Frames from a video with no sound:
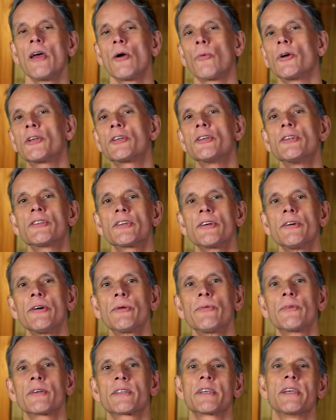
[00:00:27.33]
which in
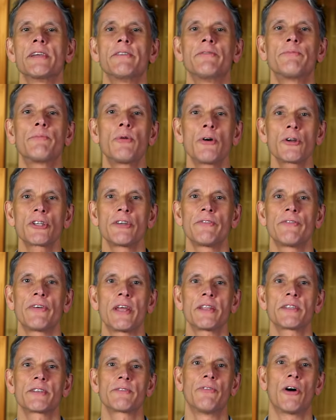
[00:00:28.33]
turn receive push
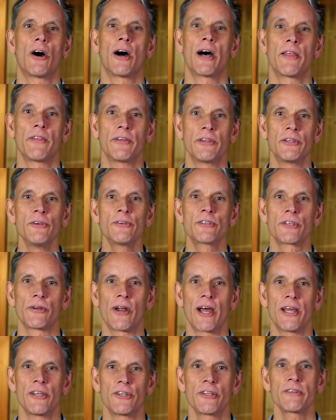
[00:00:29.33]
events via the user
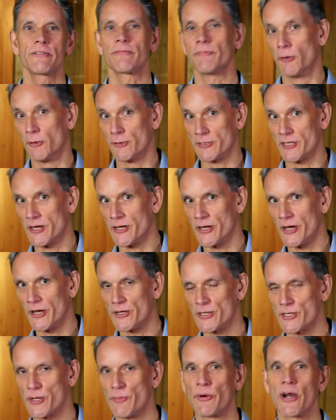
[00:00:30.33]
agent, also known
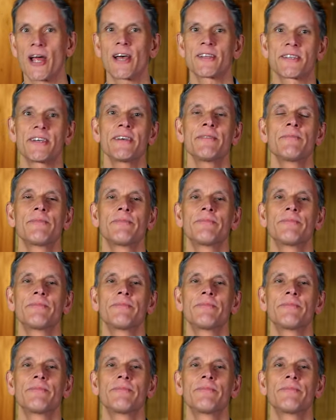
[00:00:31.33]
as the browser,